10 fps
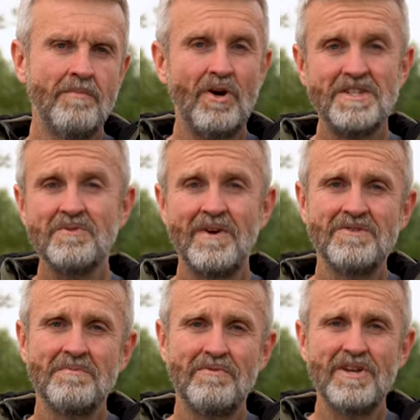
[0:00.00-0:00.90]
Prices
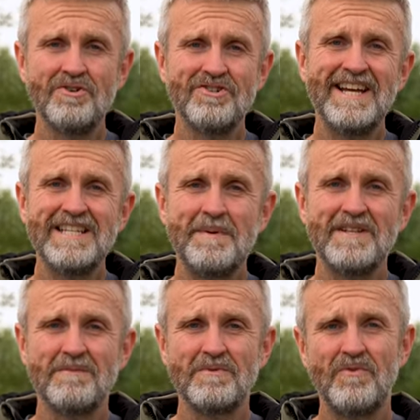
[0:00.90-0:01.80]
range from
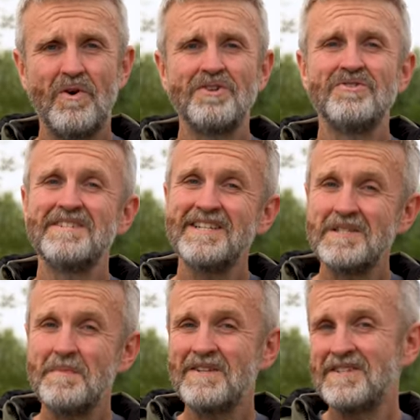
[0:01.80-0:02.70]
£380 up to
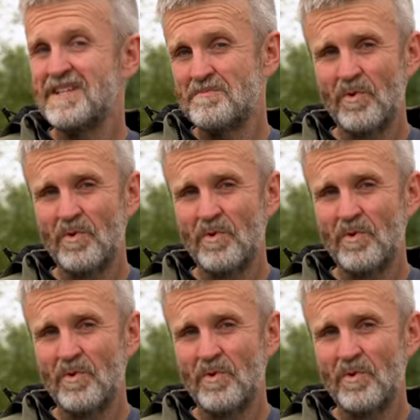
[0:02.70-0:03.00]
£460, and there's